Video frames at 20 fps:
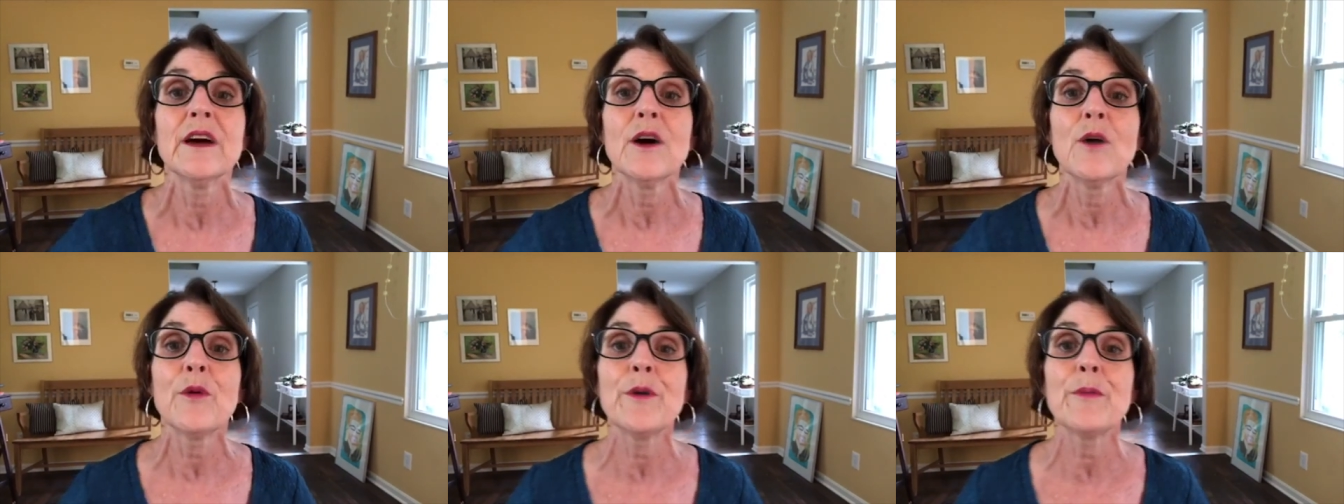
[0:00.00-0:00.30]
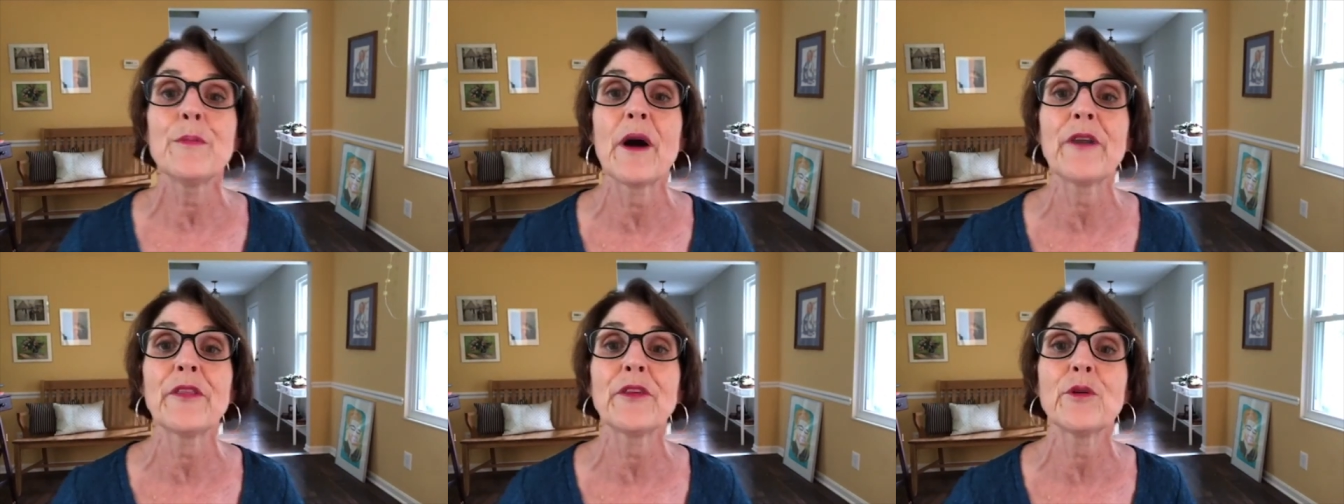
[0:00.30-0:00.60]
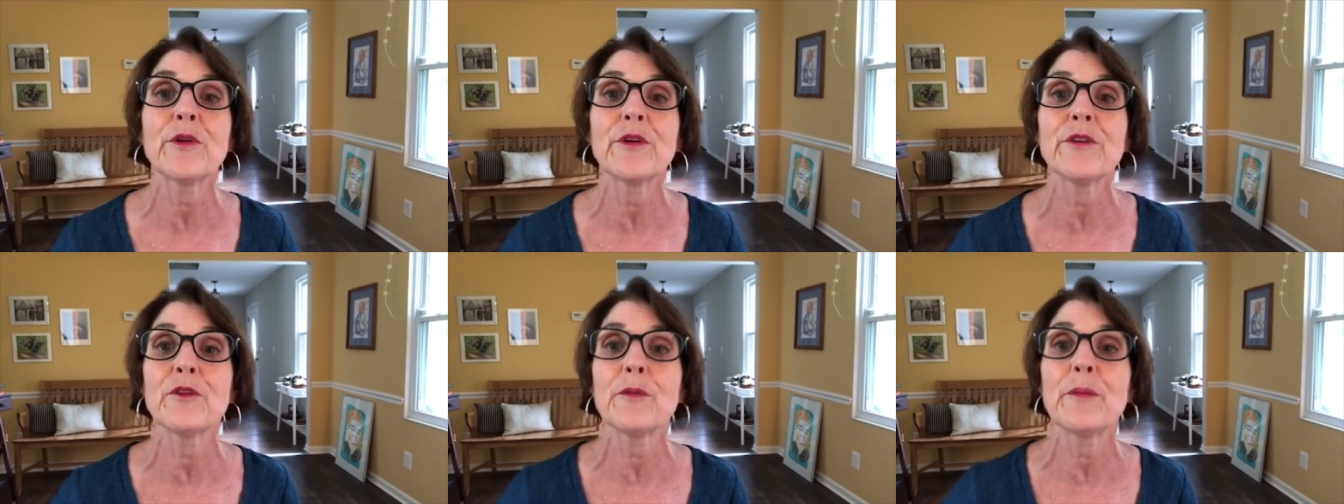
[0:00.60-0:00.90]
We bought the
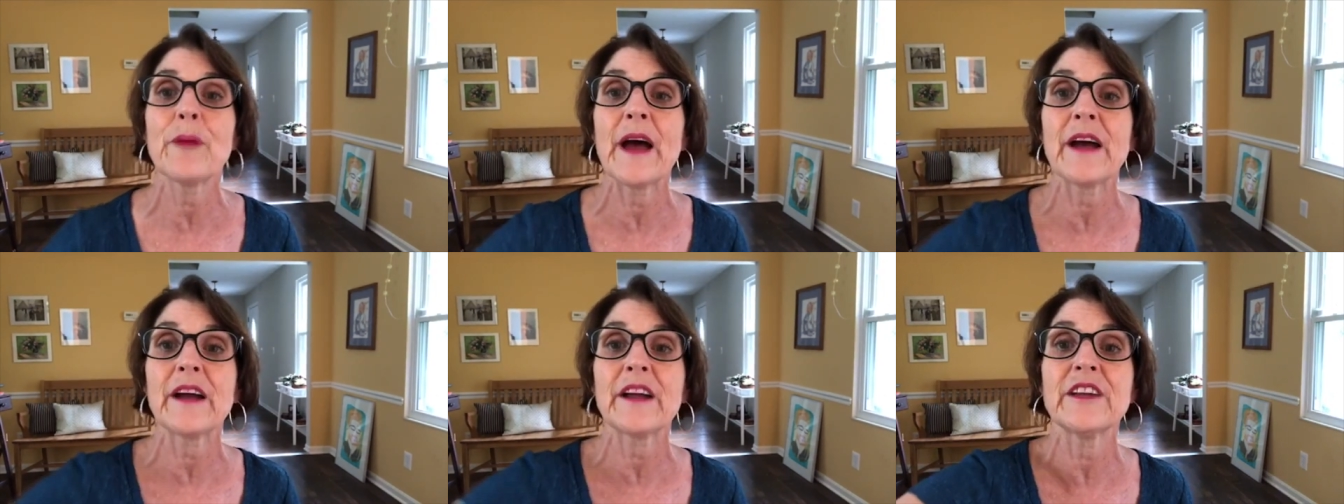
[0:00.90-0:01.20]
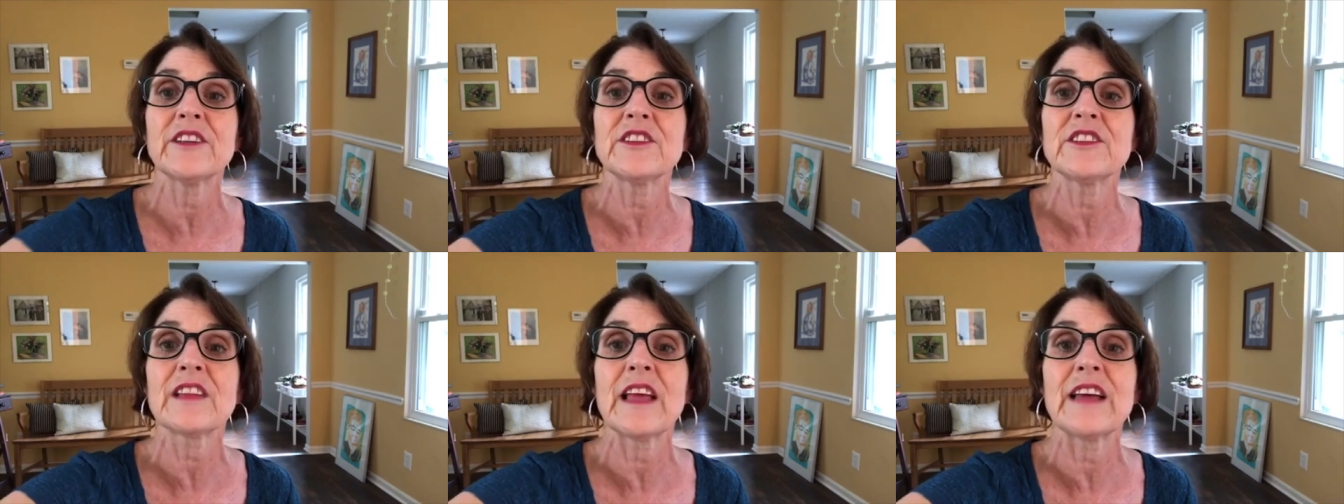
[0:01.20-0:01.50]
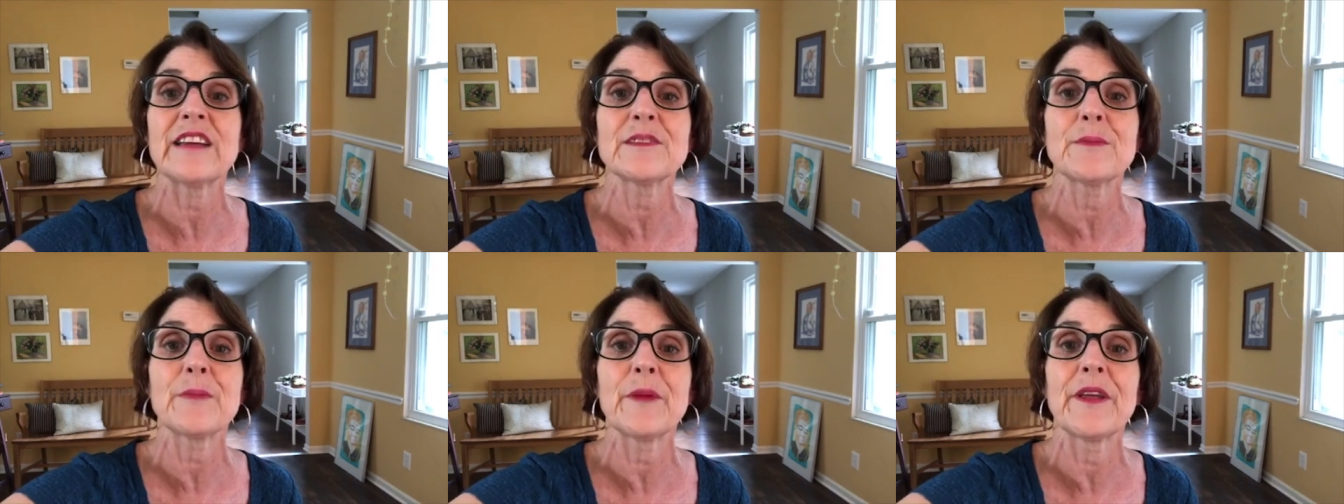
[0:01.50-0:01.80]
Quiver package
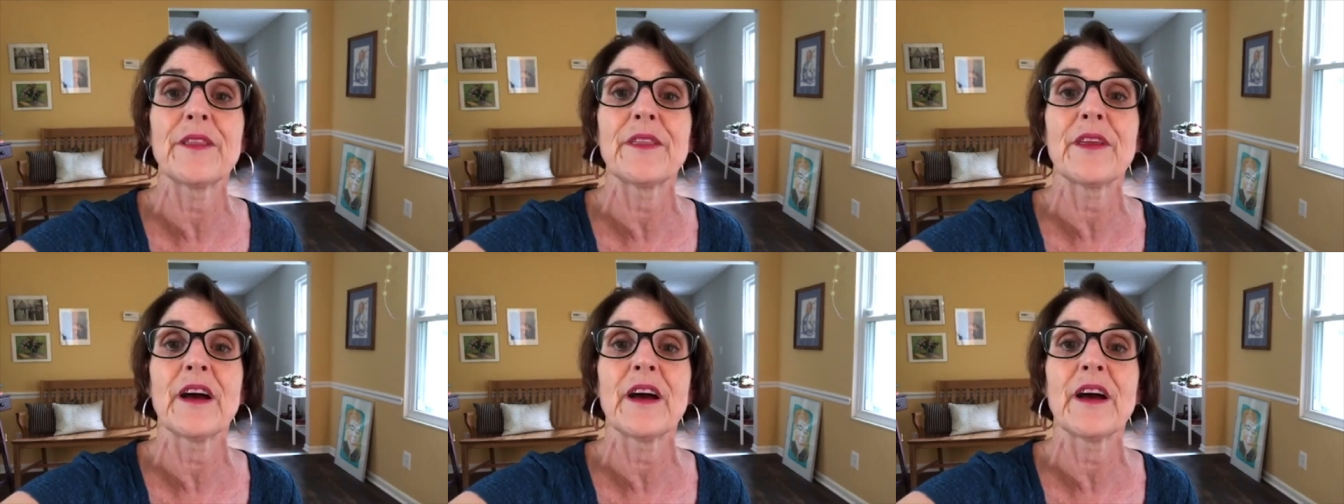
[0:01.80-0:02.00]
last month.